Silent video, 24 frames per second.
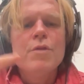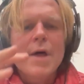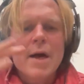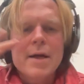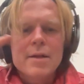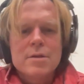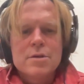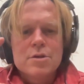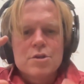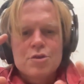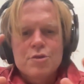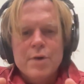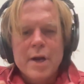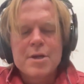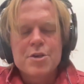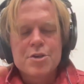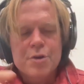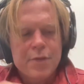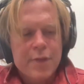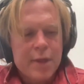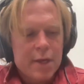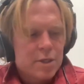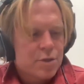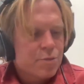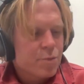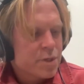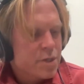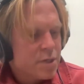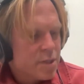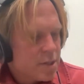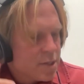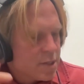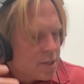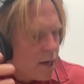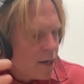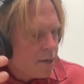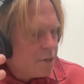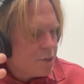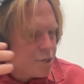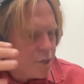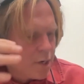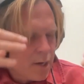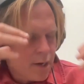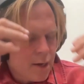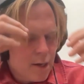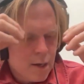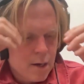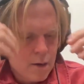that Stranger Things was such
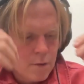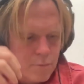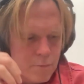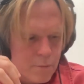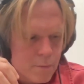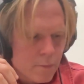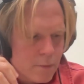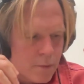a